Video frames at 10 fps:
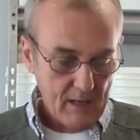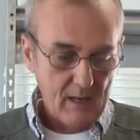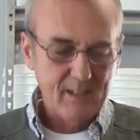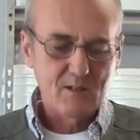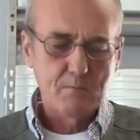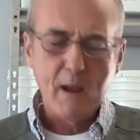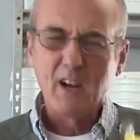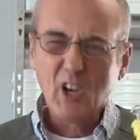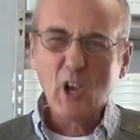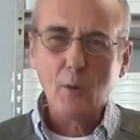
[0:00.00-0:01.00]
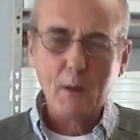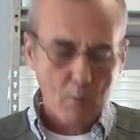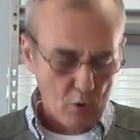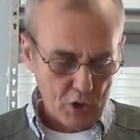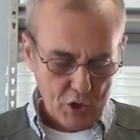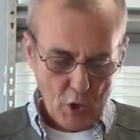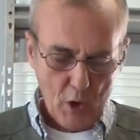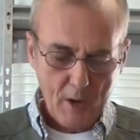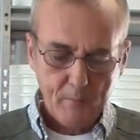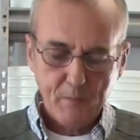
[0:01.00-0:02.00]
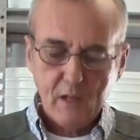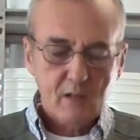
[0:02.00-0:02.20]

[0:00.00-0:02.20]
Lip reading: It's made a little bit more sturdy.